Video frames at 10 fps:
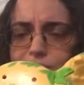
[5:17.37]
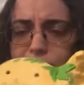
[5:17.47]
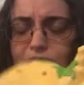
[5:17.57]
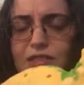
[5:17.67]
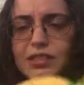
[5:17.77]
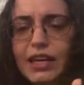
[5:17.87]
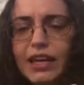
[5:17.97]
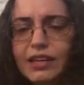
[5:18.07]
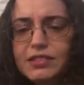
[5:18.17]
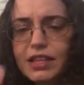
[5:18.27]
It's
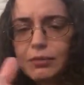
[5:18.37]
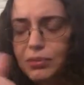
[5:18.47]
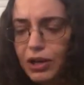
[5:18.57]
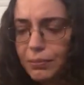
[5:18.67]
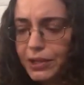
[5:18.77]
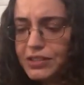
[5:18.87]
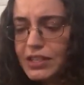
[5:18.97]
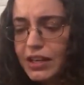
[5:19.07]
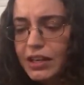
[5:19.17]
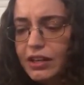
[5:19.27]
sand. It's got paw prints.
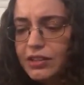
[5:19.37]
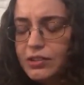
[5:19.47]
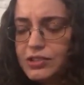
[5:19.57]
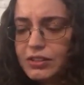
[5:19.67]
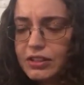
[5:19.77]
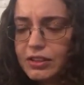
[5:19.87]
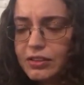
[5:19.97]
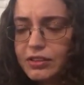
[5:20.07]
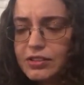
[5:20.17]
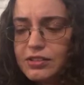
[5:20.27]
There's a
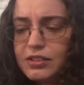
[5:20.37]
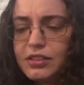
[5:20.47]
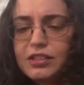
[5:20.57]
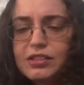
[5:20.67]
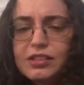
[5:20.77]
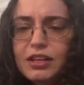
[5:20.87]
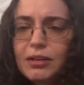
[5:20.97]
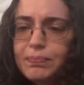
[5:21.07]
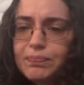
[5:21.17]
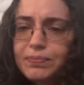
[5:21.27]
little, this is
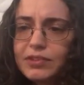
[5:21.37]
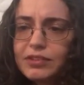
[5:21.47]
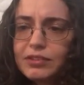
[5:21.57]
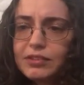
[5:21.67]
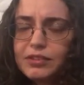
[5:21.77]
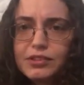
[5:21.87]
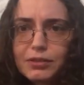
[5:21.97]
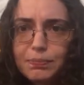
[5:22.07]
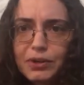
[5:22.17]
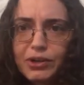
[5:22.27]

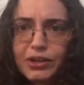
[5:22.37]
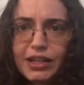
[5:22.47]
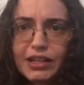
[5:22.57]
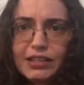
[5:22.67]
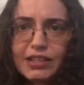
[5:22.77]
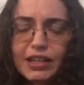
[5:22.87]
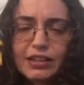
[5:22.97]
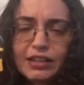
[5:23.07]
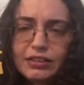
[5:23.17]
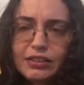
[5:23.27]
a bird, and it's got
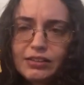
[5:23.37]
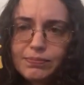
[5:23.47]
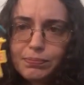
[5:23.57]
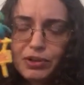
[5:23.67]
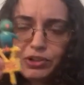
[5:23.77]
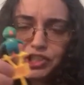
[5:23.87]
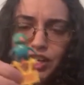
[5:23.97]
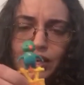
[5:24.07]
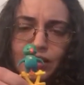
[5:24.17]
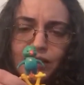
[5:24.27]
like a little perch.
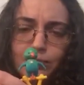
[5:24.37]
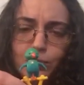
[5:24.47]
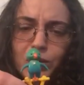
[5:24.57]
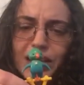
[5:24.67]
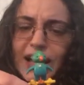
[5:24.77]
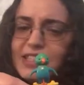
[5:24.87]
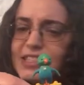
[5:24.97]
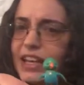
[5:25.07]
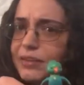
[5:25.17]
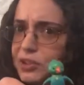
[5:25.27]
Would not
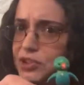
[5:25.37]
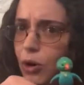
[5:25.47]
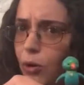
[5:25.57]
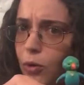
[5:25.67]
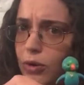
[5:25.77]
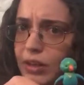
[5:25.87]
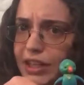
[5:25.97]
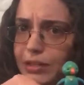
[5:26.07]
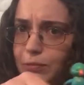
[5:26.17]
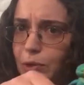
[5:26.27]
stay in this hole.
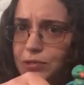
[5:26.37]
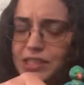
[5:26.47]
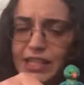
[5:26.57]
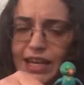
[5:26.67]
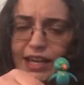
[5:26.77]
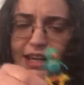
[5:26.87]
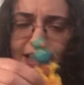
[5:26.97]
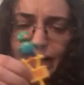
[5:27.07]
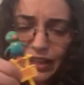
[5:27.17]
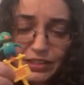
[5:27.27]
Like, it won't stay. And
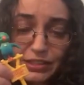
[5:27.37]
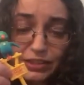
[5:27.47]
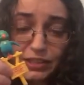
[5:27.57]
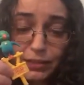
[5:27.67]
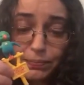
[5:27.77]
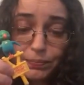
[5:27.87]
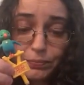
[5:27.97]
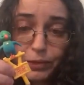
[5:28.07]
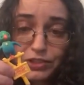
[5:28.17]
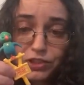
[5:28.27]
I can still see
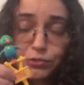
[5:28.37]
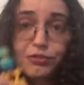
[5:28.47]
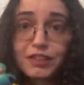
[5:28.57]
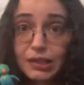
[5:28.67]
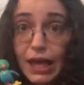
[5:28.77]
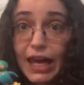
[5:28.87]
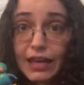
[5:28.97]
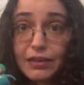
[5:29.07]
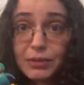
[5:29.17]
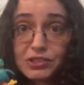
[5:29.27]
residue of clay
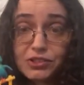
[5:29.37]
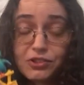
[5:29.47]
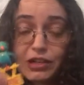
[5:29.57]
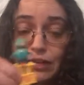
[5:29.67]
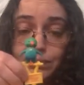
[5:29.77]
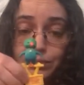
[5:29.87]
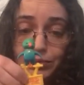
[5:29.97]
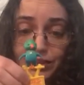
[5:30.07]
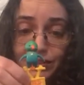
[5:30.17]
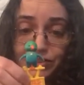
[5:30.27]
that my sister and I put
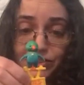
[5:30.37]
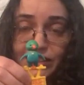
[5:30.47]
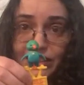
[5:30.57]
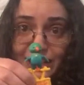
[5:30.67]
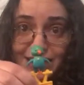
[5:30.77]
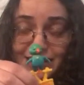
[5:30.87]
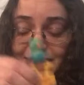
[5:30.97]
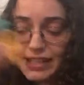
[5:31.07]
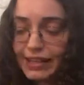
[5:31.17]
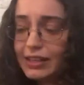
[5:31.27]
in there to try to get it to
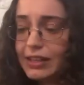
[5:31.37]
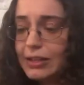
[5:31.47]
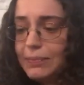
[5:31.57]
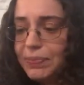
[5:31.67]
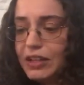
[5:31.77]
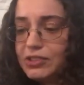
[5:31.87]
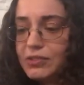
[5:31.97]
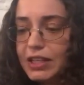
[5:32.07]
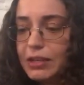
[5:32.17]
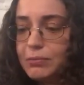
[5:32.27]
stick. It also
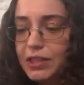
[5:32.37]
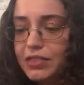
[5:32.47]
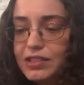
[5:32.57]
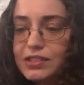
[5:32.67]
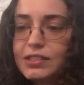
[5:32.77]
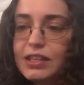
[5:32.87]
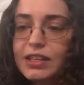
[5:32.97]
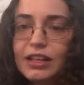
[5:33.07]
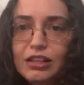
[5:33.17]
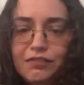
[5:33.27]
came with this
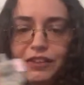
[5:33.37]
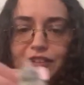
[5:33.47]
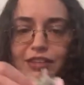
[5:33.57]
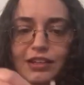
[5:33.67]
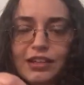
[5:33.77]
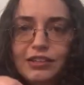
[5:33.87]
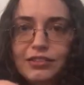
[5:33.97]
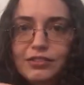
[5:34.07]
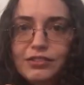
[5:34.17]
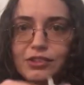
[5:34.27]
elephant that
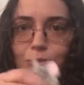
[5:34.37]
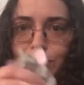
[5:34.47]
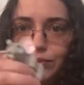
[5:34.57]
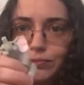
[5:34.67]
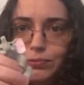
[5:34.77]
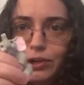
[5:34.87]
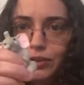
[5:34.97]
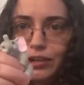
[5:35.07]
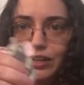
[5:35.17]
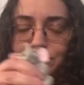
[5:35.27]
can squirt
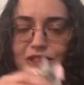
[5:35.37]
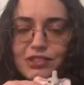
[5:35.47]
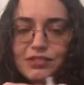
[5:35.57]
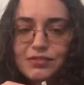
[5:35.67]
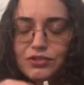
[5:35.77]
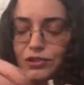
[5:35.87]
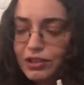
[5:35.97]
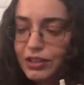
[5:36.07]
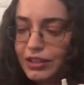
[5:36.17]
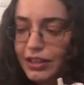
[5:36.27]
water out of its
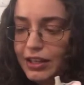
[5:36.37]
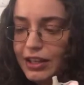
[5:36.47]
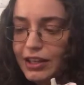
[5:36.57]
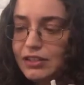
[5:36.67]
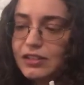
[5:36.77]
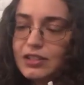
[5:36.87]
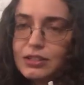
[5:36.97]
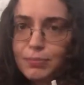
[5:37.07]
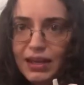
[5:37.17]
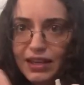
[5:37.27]
trunk, and this
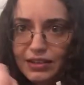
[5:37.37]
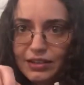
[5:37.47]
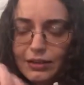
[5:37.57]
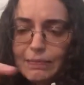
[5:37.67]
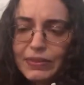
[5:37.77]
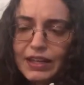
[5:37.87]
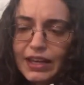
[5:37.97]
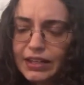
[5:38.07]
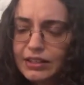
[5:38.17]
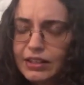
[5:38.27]
panda.
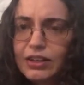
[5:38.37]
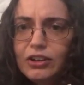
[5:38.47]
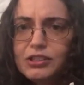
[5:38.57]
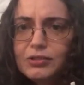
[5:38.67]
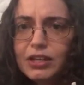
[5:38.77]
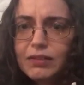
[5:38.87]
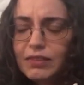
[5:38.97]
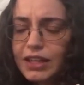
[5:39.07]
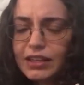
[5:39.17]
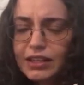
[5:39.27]
And it also came,
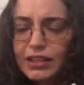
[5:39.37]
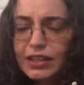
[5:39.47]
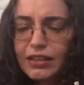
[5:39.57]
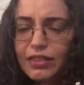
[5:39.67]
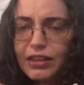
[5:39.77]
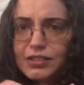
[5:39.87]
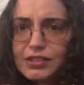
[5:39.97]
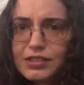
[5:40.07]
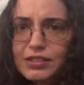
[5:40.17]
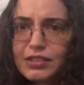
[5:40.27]
like,
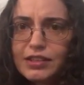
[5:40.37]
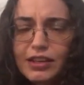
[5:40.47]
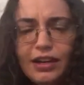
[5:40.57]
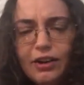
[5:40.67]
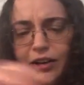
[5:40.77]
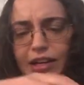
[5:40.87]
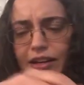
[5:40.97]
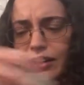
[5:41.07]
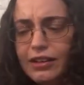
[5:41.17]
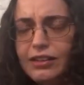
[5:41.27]
this
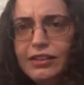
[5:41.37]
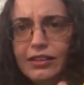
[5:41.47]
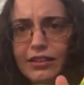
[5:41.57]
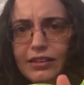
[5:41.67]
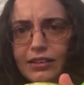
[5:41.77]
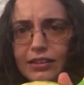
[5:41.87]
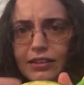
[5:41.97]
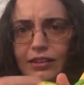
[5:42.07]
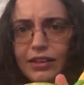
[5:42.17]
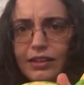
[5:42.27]
area,
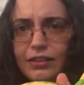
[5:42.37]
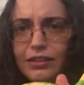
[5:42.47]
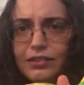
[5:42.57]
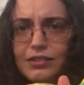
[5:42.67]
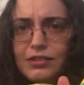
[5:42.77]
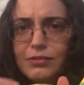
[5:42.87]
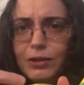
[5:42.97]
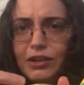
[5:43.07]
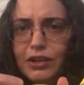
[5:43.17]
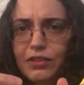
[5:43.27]
this is
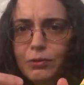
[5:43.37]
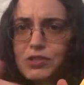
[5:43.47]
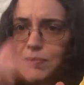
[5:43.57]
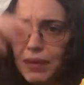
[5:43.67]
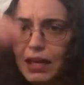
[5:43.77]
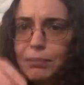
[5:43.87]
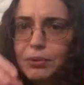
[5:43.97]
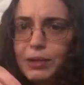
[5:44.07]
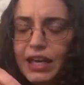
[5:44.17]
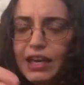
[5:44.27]
where there was a
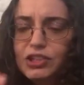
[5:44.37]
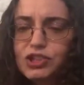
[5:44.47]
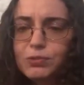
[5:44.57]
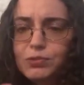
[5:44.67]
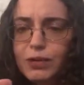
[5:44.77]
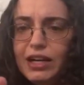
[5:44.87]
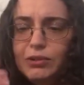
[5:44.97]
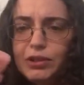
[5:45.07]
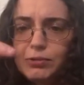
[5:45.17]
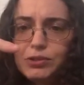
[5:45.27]
bamboo cage. It was
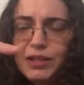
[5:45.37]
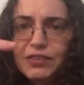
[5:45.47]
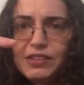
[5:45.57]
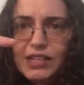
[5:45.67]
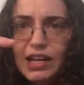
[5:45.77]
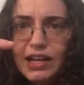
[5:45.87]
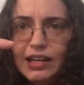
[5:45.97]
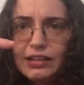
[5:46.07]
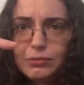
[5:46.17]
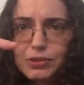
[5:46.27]
round, it was about this high,
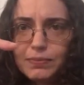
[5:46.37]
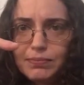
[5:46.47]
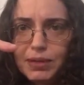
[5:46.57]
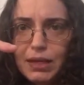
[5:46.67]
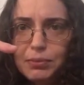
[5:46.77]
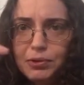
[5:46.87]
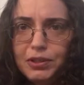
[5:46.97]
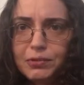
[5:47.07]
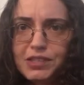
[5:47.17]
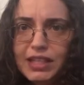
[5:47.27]
and it was bamboo,
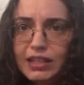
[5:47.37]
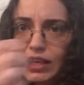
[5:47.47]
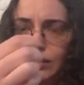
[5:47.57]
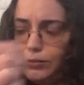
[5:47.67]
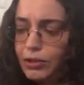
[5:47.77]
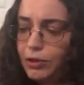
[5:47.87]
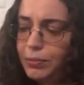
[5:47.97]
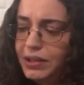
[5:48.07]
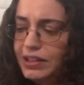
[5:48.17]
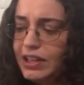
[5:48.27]
and there was a gate you could
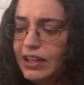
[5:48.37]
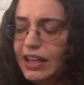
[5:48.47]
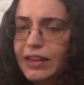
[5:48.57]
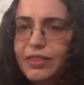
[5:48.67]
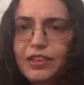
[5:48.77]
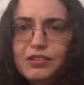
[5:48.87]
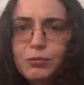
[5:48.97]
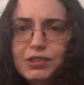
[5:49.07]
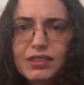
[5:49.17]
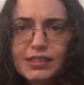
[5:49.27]
open, and this
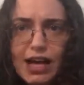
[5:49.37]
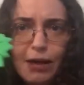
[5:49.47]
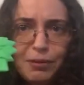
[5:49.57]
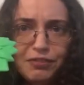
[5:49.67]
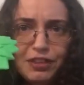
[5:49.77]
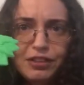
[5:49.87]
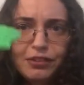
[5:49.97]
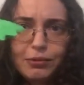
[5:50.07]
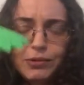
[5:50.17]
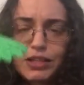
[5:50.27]
was the top of it.
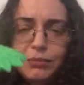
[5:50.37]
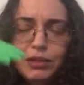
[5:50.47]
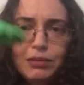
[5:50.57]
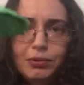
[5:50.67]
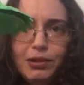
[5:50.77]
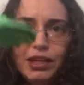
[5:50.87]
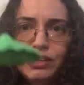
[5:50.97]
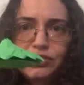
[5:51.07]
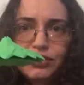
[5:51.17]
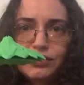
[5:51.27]
It was like a bamboo
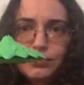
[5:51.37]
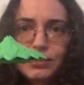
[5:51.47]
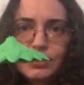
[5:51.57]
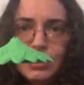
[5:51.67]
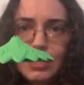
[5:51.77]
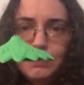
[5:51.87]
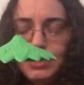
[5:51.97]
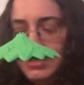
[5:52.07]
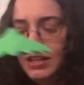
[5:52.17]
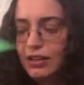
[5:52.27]
cage, and this was the top,
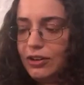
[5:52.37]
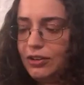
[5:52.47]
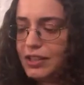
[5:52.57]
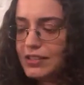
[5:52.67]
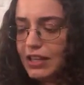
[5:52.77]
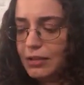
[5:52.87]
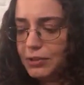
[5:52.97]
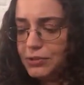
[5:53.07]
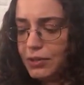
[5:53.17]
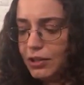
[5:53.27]
and all these
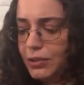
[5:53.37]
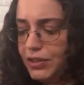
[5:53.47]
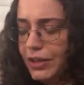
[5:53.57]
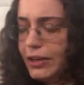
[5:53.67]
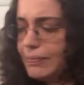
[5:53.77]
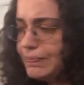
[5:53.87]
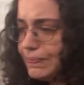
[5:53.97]
animals would go in there.